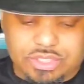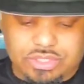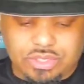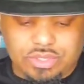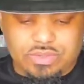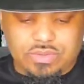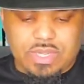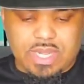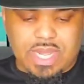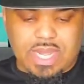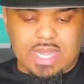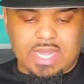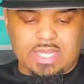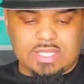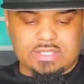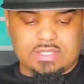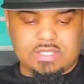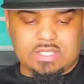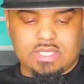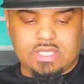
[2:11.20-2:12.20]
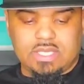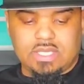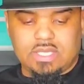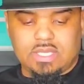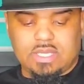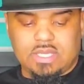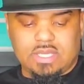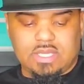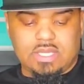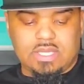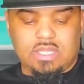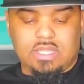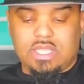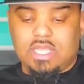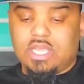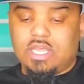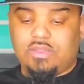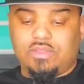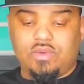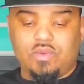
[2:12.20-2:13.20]
show you guys
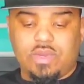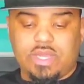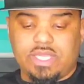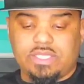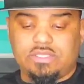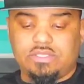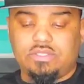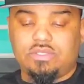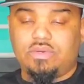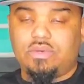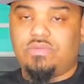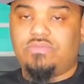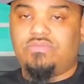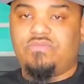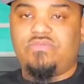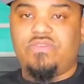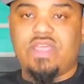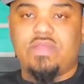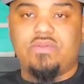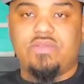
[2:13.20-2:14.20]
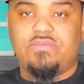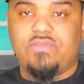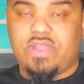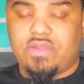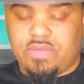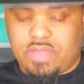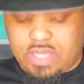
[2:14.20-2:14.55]
the other ways to do it. Very, very